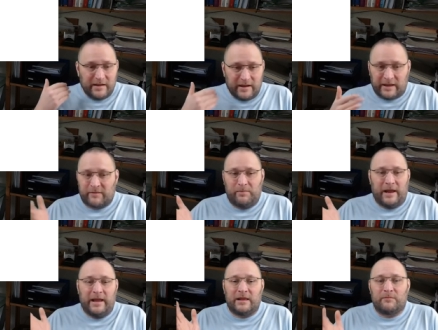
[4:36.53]

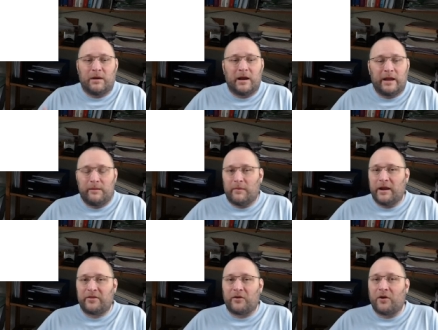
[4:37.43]
explained my
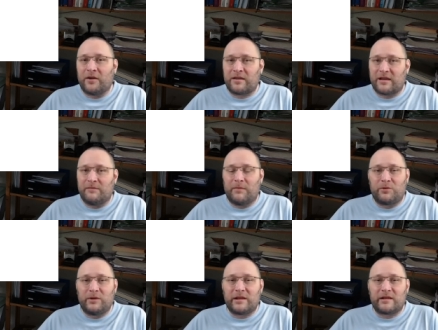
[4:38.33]
my thoughts and my
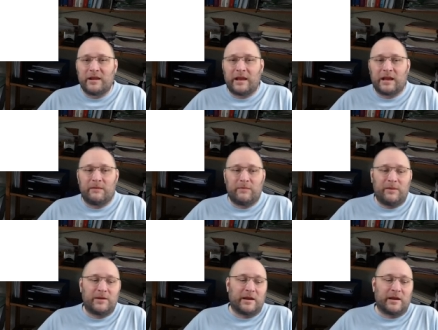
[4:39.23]
reasoning and maybe